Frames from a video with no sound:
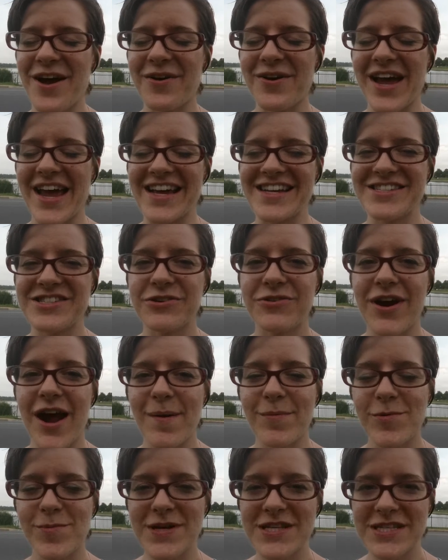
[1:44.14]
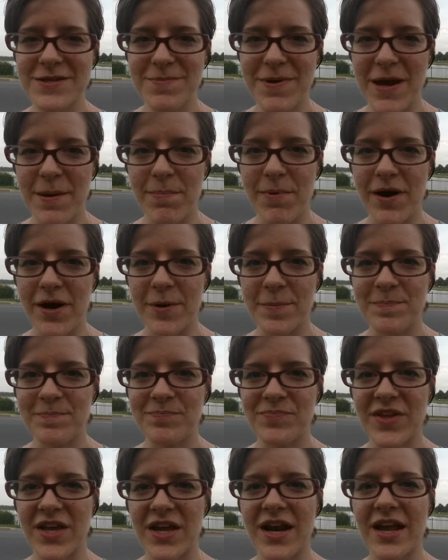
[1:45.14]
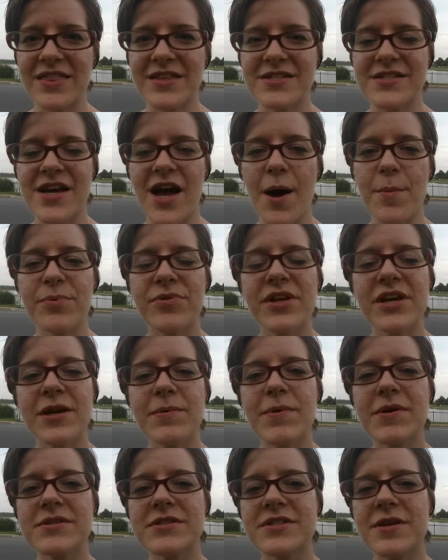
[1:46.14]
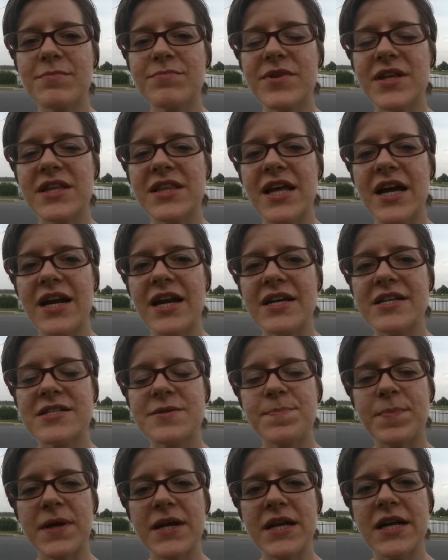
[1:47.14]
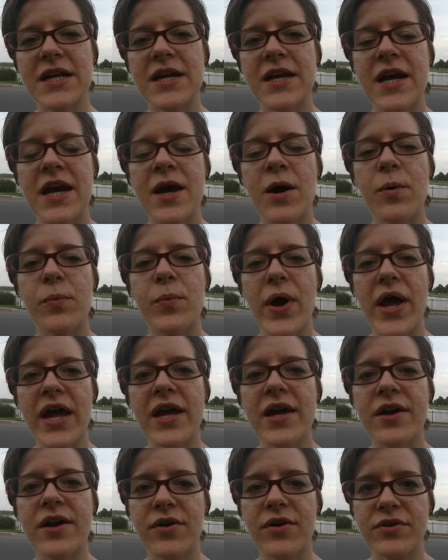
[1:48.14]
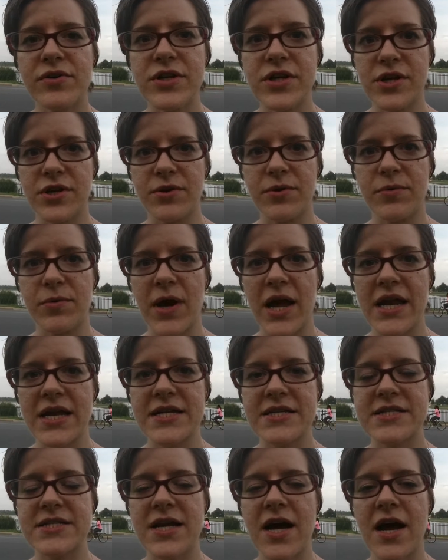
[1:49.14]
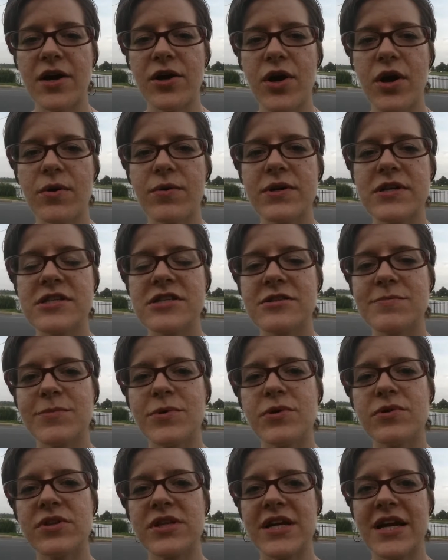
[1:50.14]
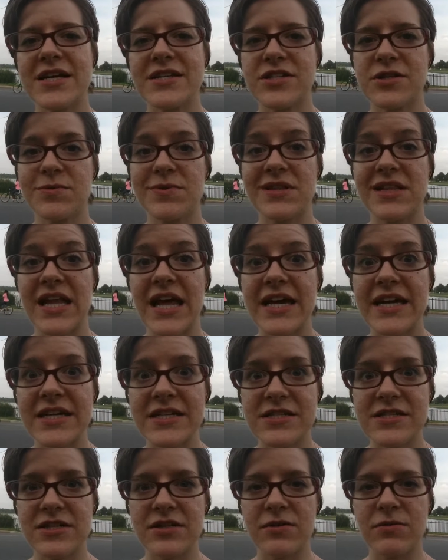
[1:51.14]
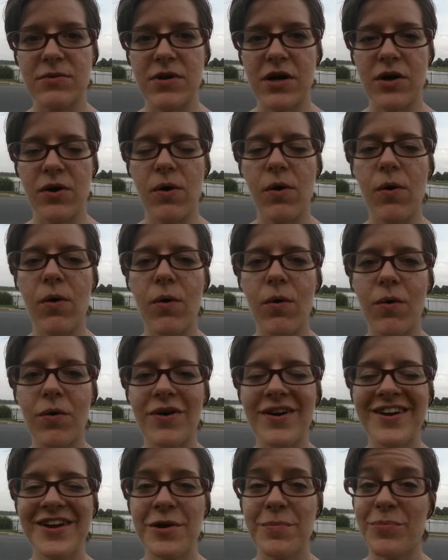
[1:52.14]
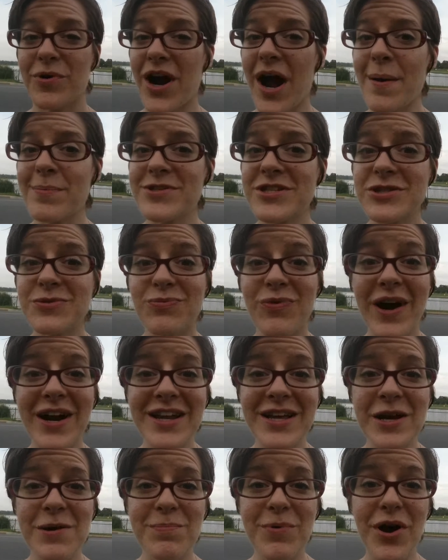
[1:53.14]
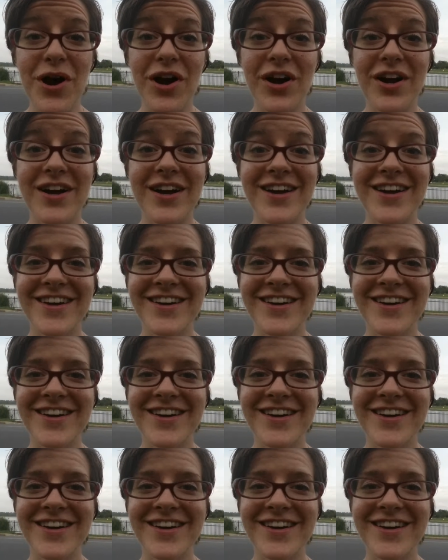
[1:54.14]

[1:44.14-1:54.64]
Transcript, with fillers: Okay, so grab your piece of paper and at the top, think about something that has been weighing on you and is not going as smoothly as you would like it to. A goal, perhaps it's writing a book.